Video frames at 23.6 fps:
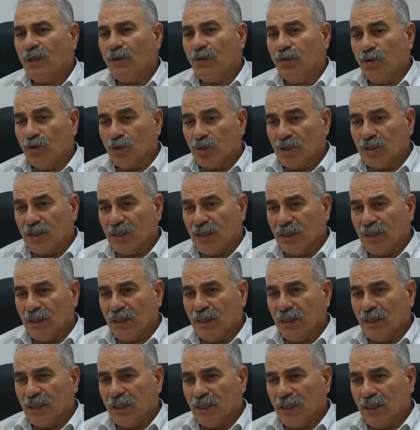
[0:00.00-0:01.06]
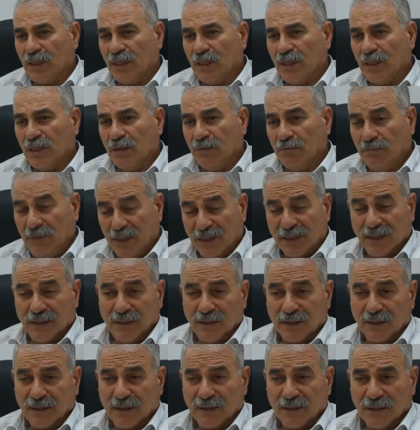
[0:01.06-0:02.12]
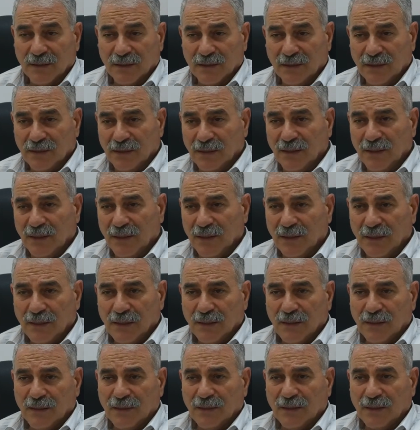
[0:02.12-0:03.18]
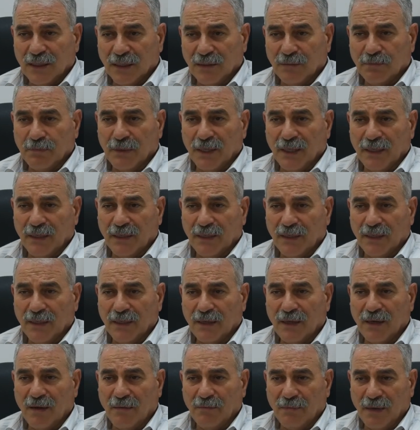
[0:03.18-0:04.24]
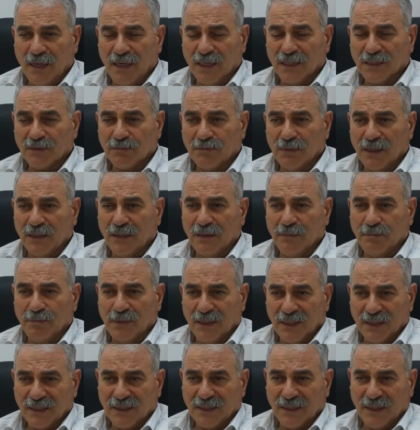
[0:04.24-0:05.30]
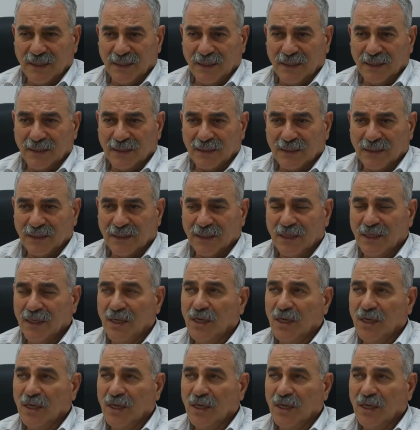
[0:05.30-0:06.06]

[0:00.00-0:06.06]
those missiles sent by the Hamas, by the Palestinians.